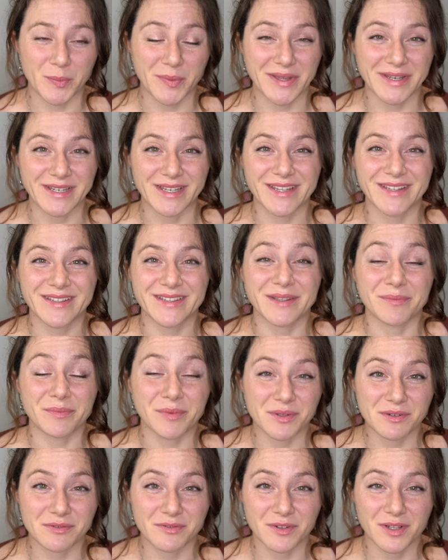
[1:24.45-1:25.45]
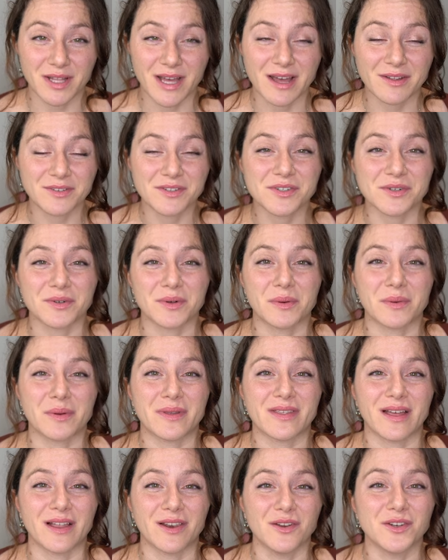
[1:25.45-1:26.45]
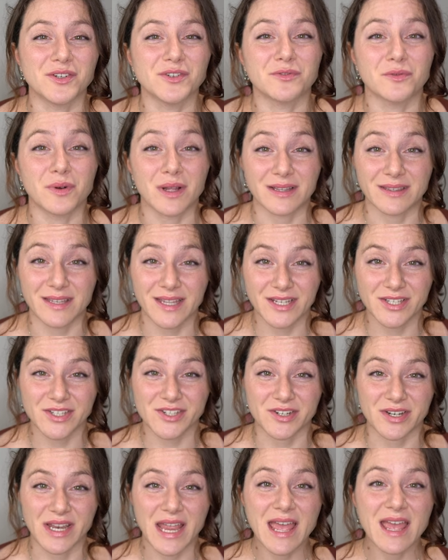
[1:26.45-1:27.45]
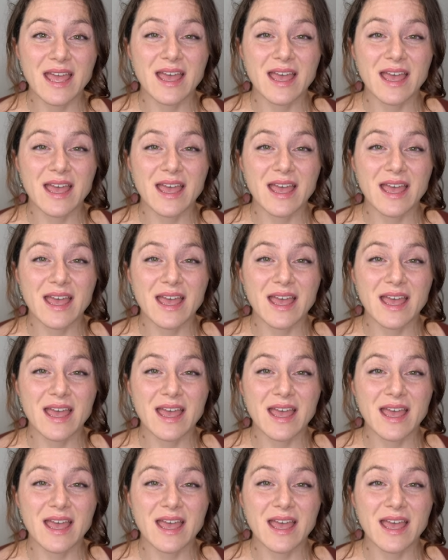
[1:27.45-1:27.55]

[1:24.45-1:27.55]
but it's a beautiful country with a lot of wild nature,